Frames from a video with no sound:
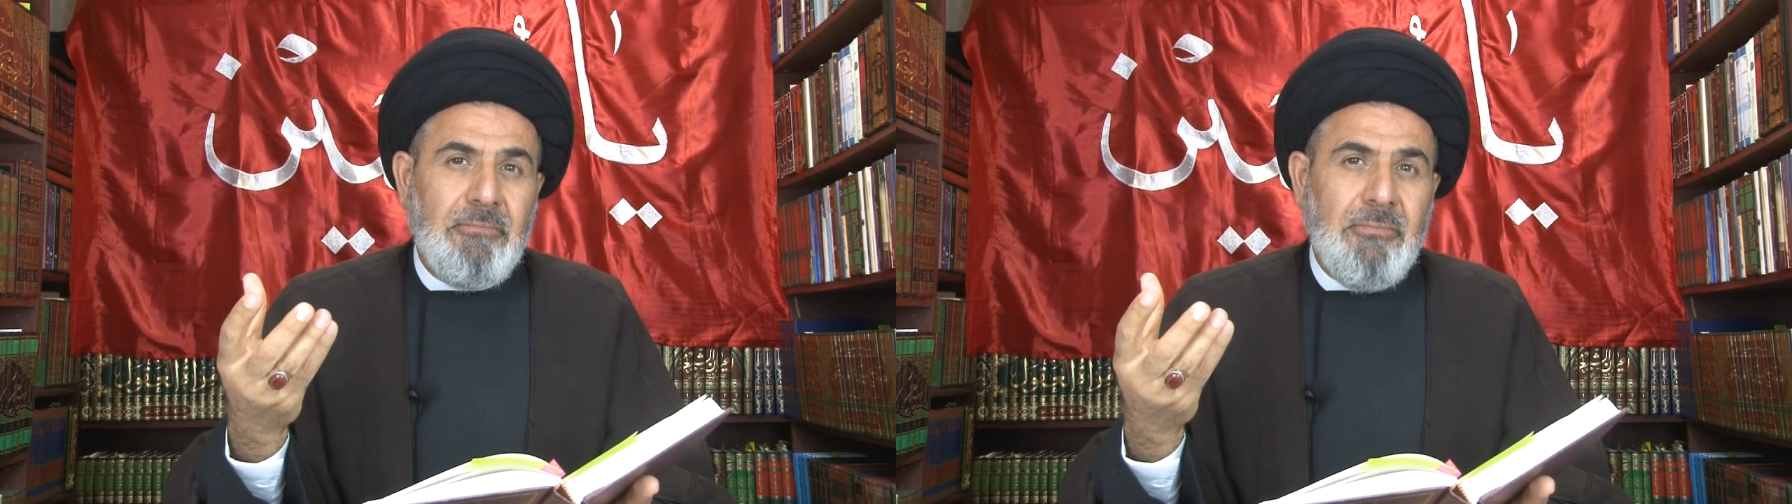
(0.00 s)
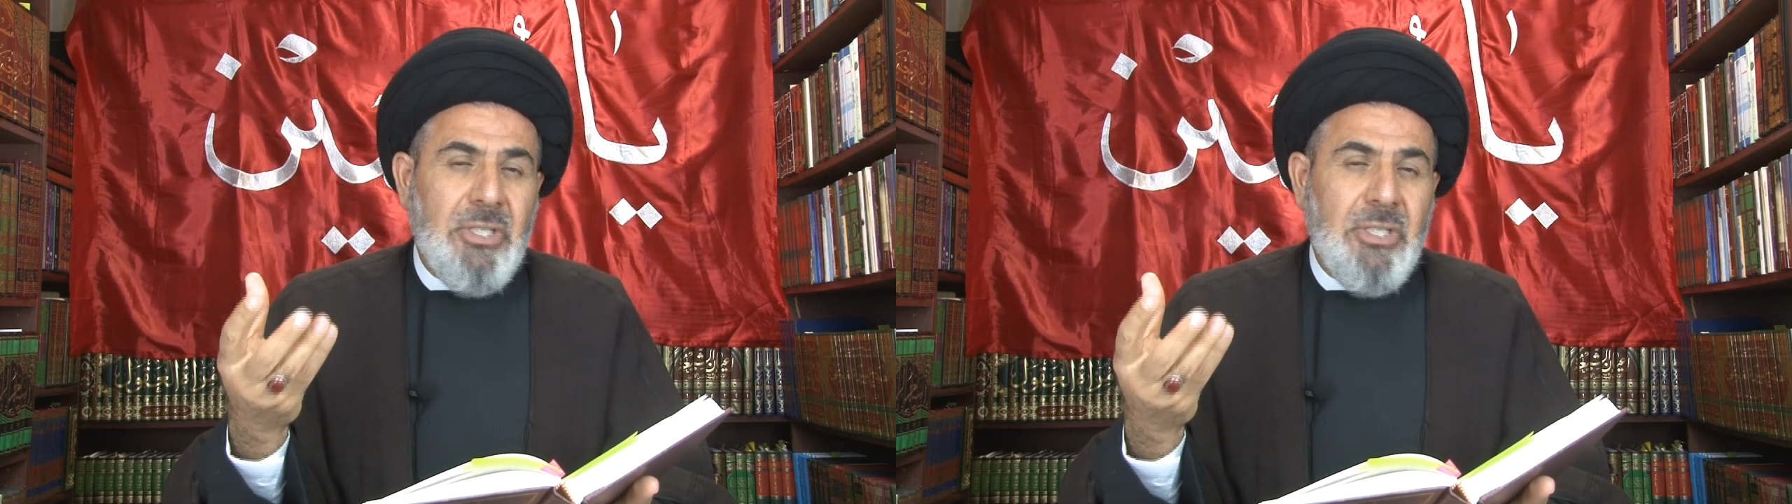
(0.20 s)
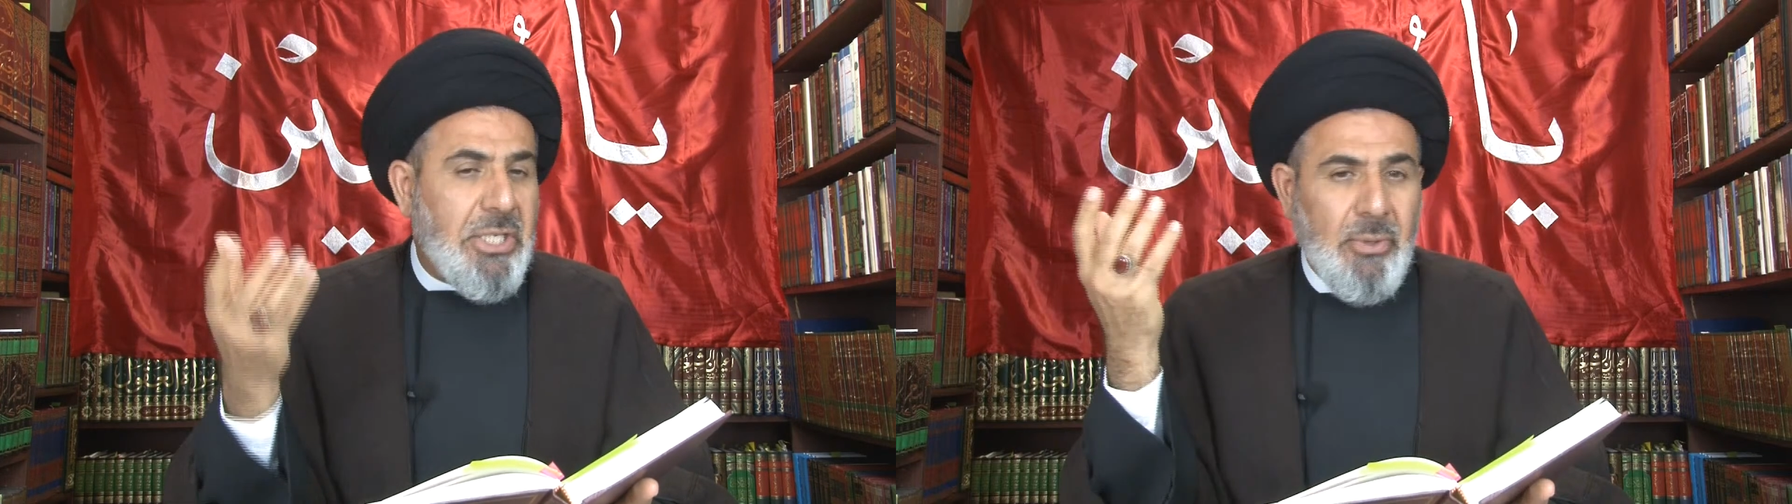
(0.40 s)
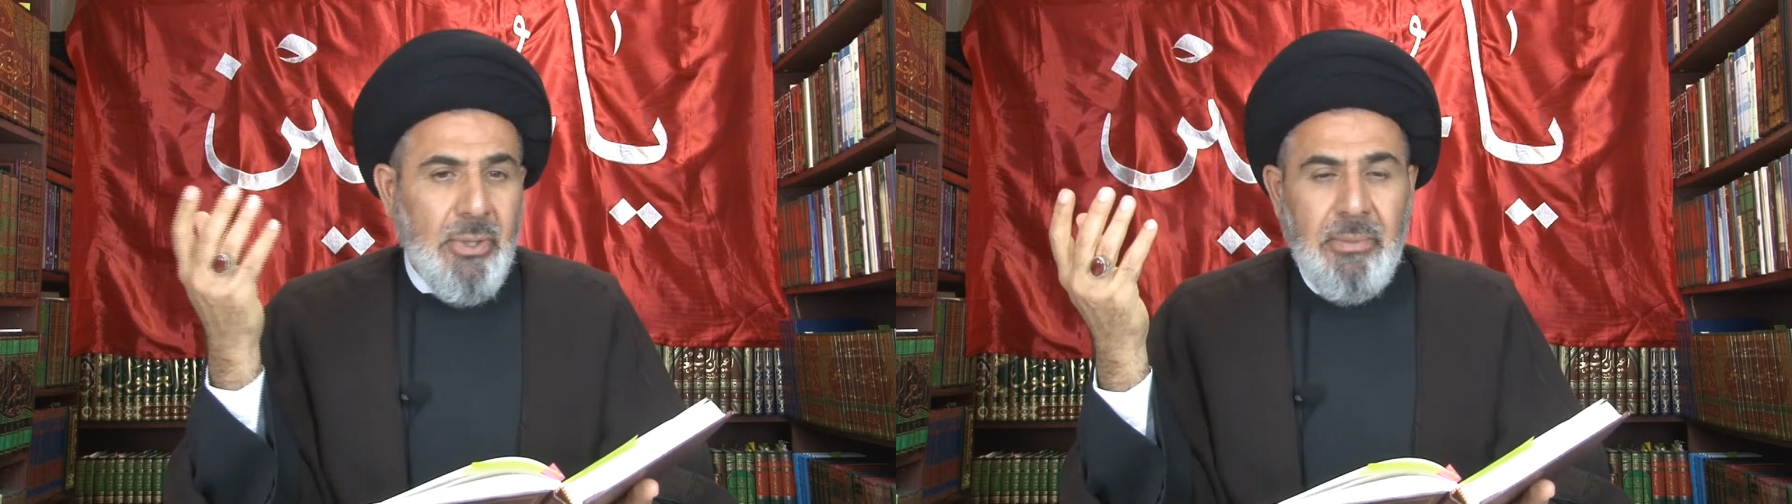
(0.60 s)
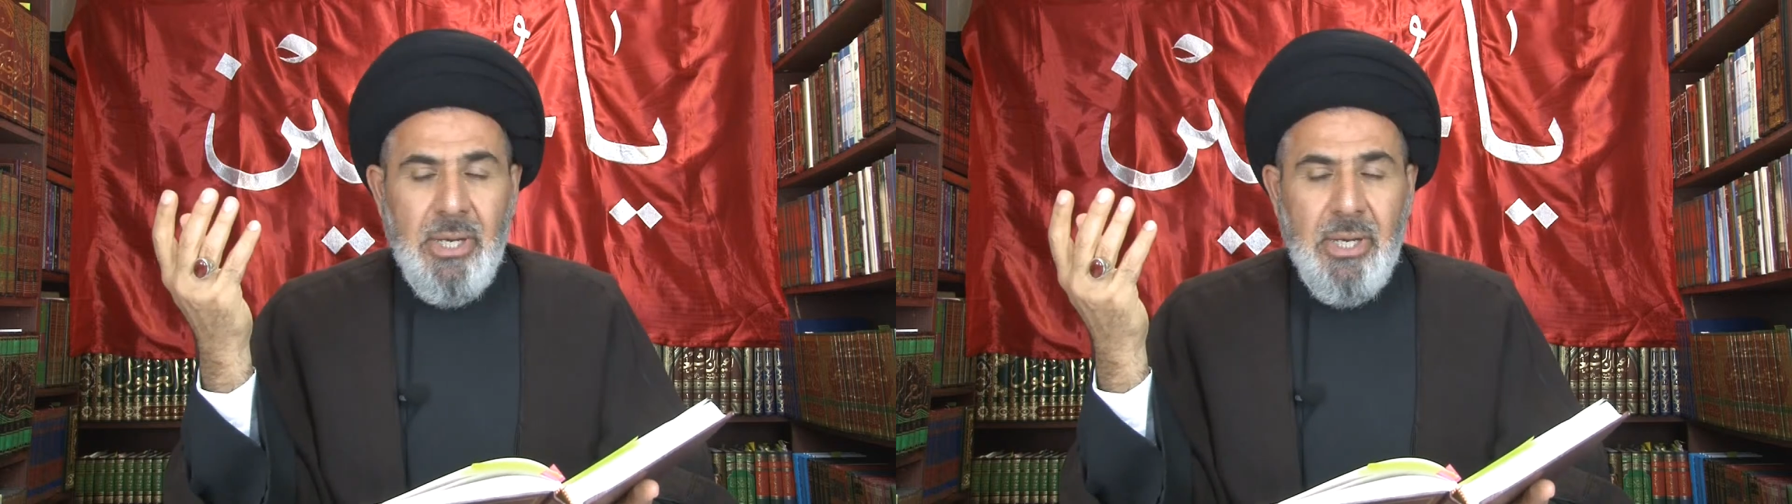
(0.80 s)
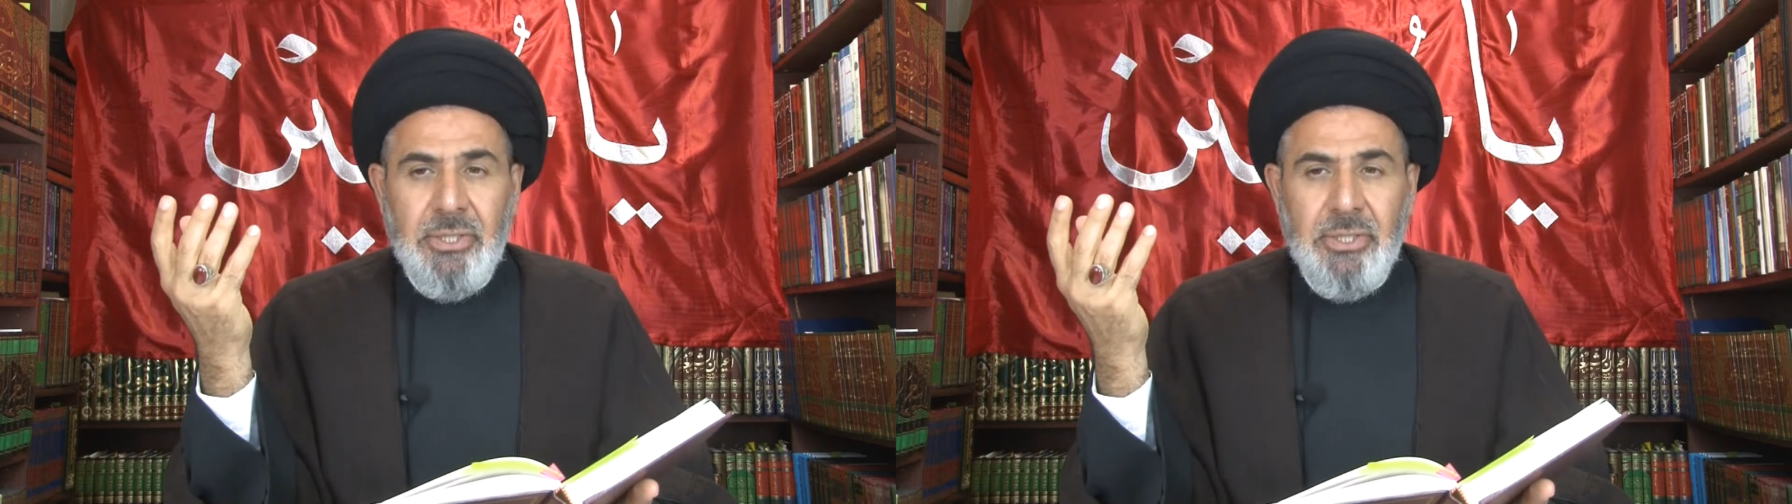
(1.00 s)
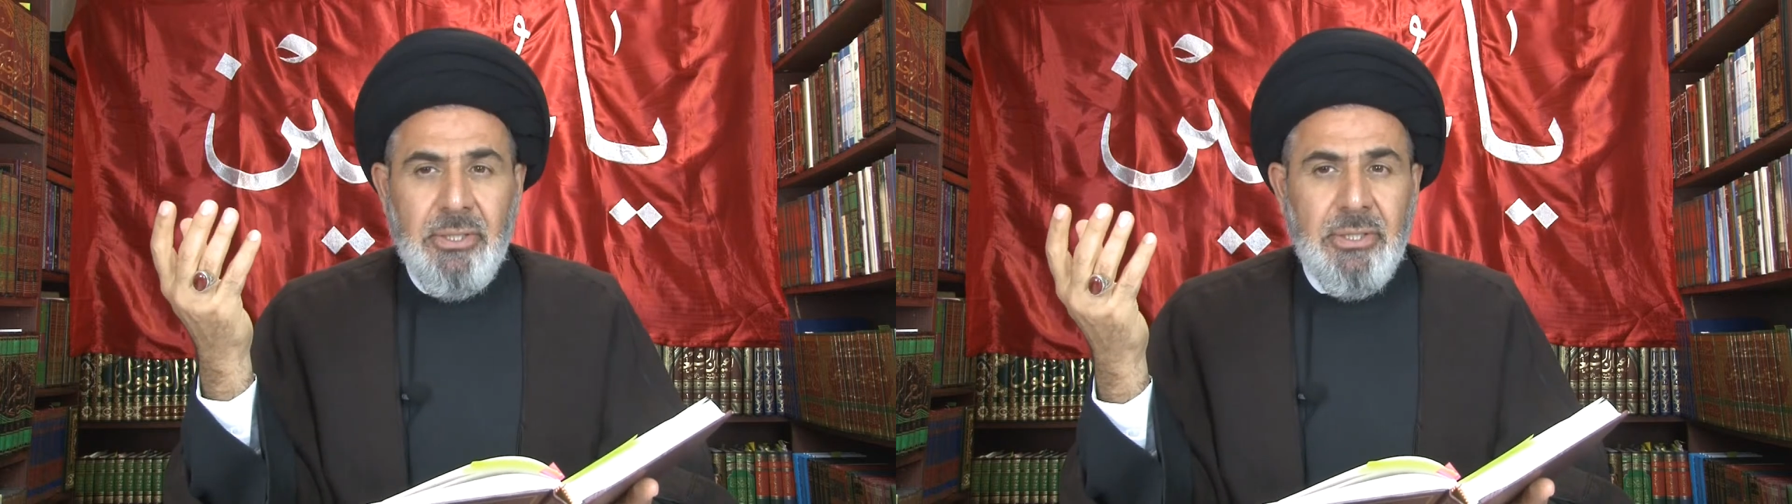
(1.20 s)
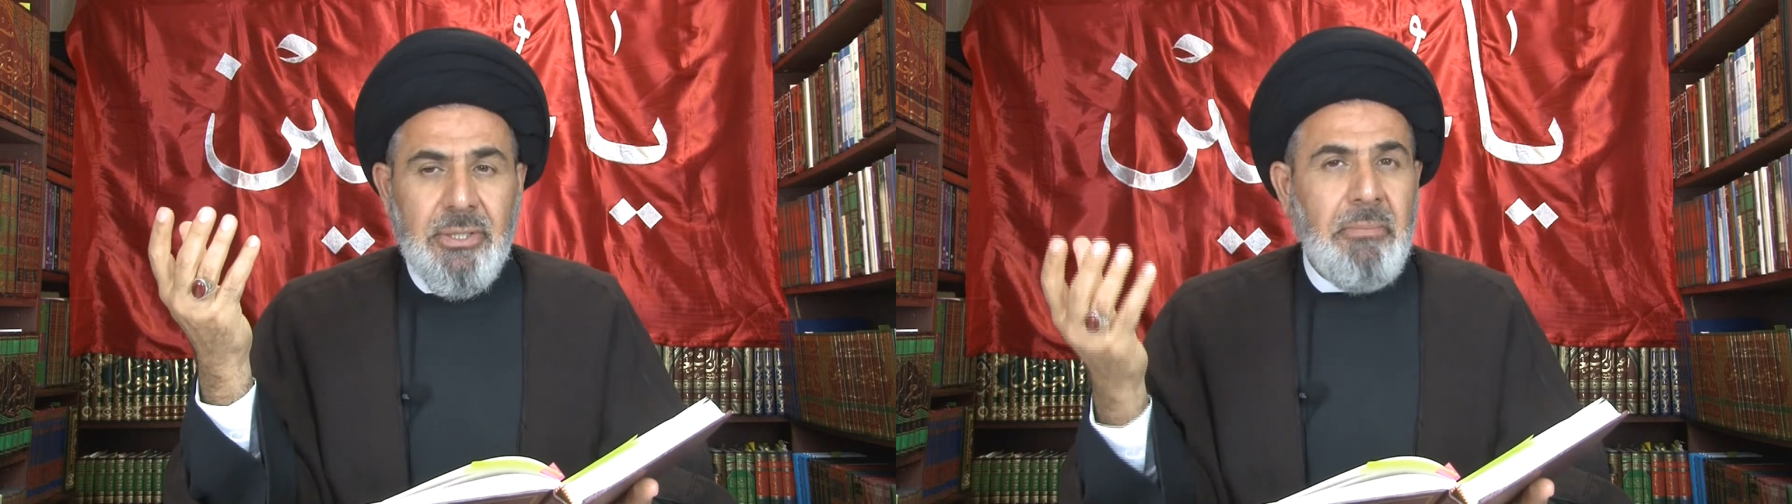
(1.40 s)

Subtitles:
Sensual pleasures